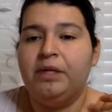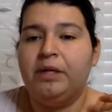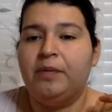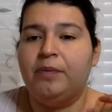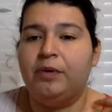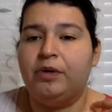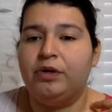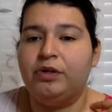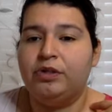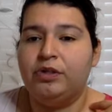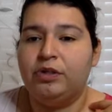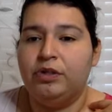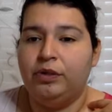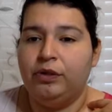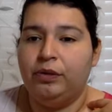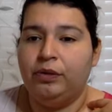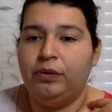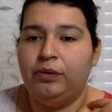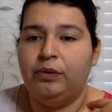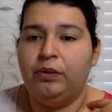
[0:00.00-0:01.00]
Number
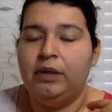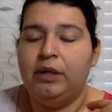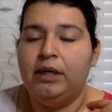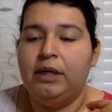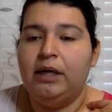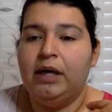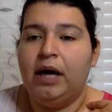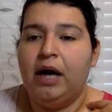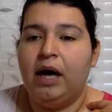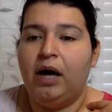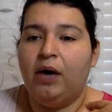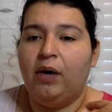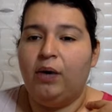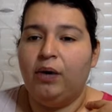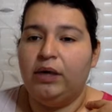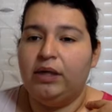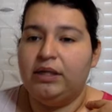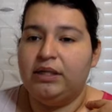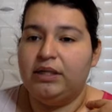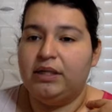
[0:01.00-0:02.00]
2,
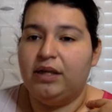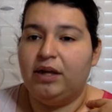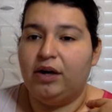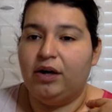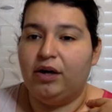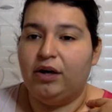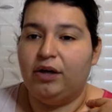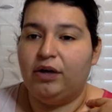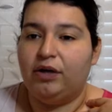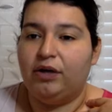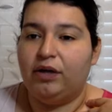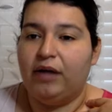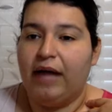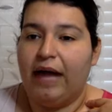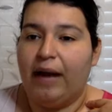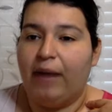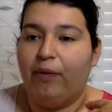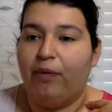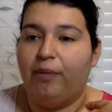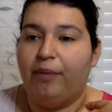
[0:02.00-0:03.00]
according to the
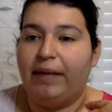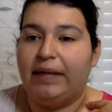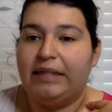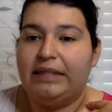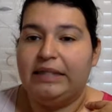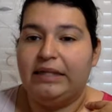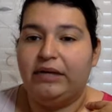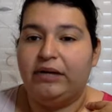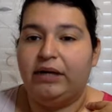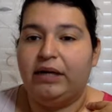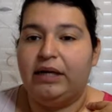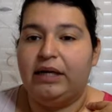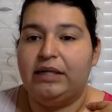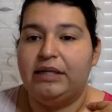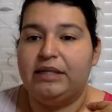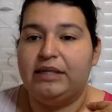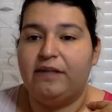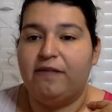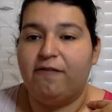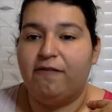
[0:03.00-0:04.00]
article, how are
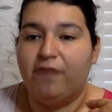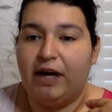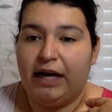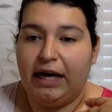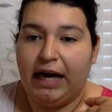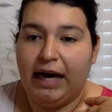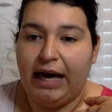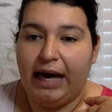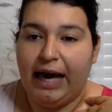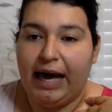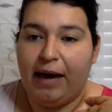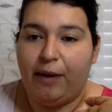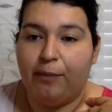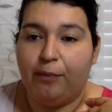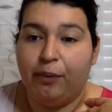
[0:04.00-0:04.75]
bacteria, some fungi,